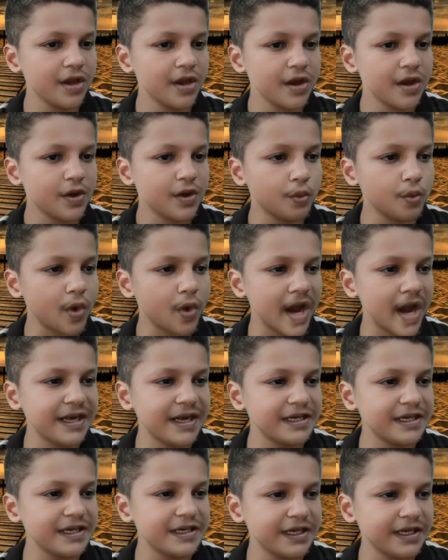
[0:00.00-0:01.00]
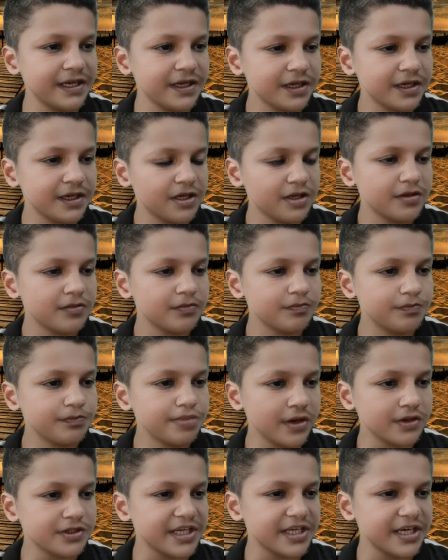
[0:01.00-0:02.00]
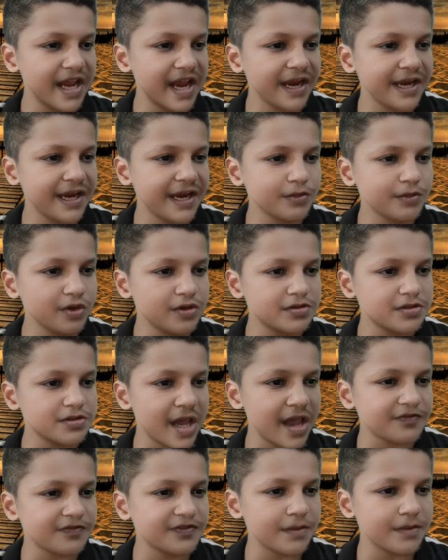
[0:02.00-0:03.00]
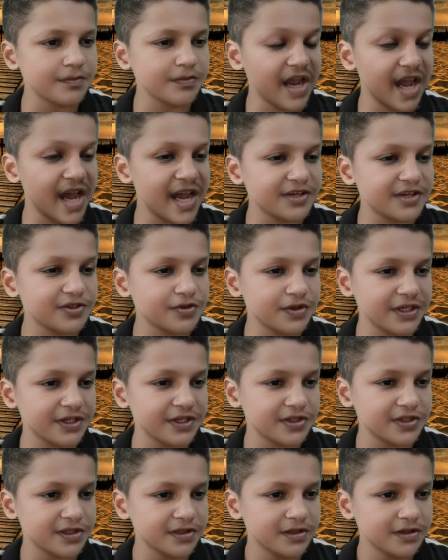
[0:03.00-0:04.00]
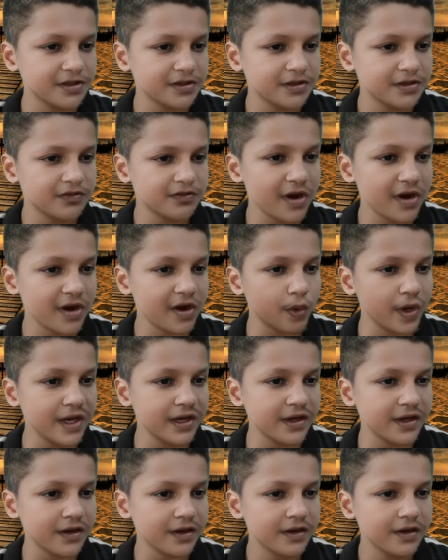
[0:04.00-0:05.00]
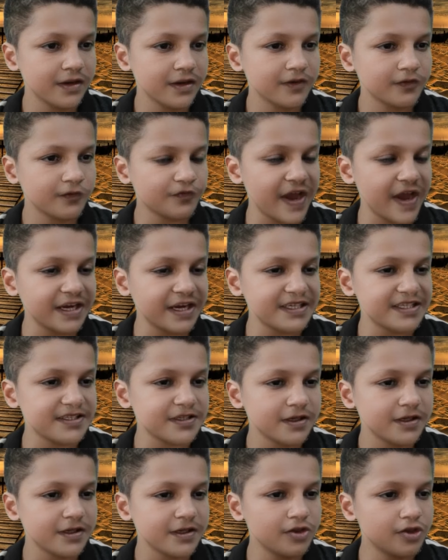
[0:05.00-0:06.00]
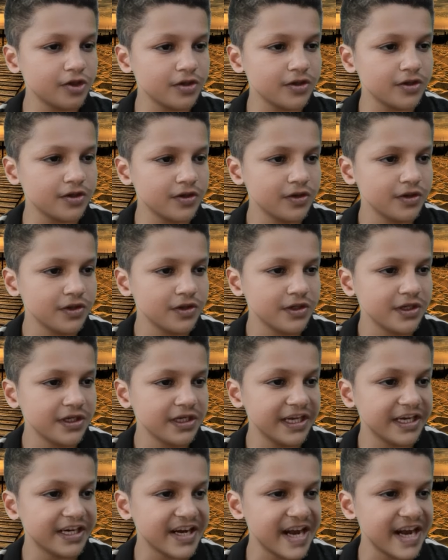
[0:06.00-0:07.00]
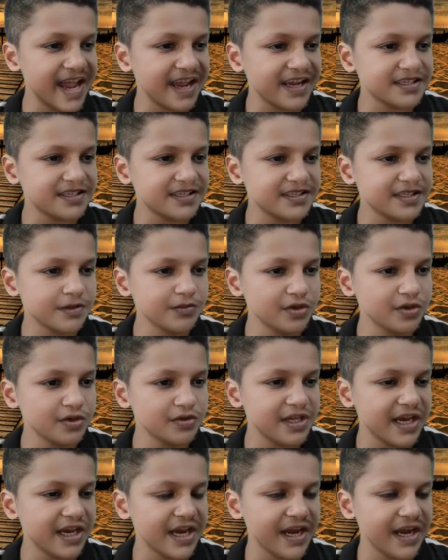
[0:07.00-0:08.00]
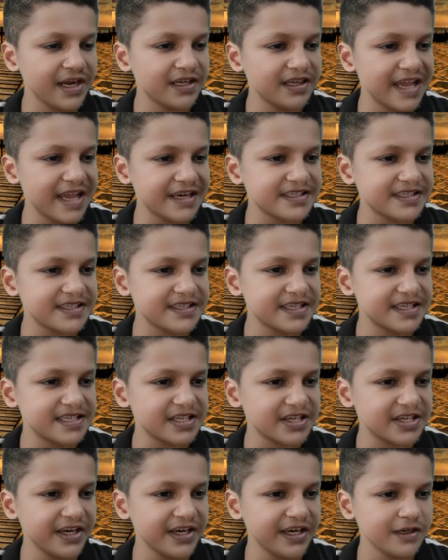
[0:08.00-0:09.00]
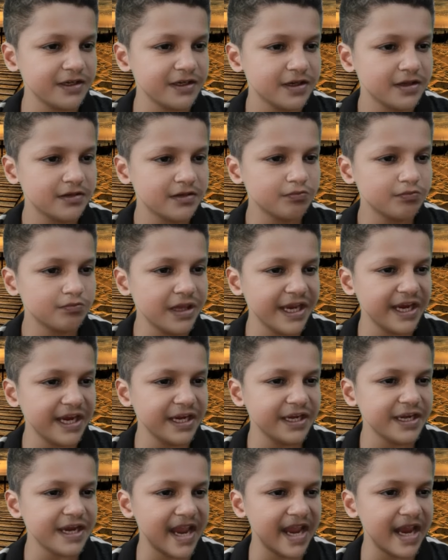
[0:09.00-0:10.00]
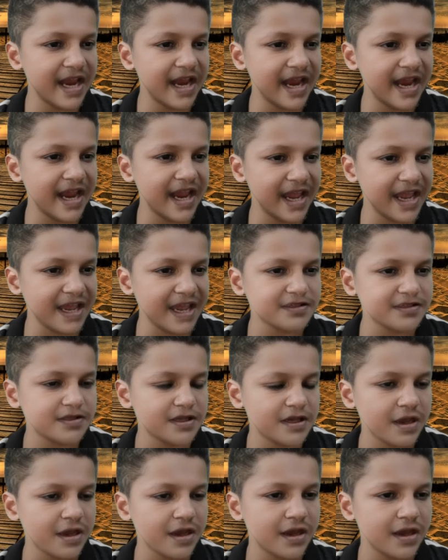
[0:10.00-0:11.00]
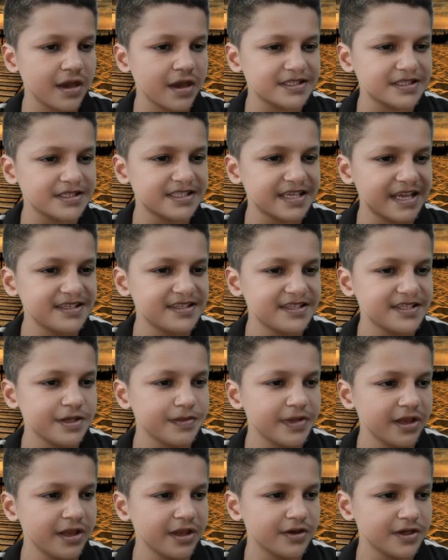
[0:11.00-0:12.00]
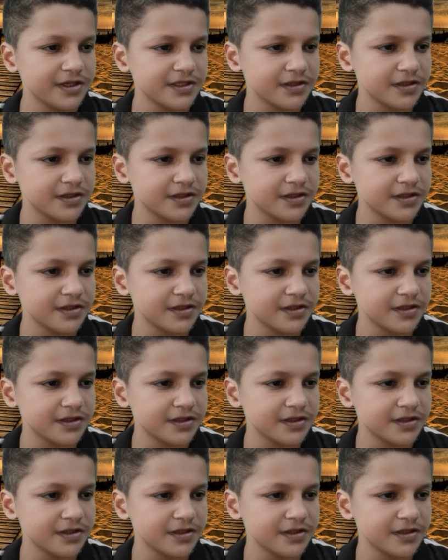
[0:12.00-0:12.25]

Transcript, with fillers: wildly bloated and most of them cartoonish. For one fight, though, he cranks the music and lets the screen bleed as the ostensible good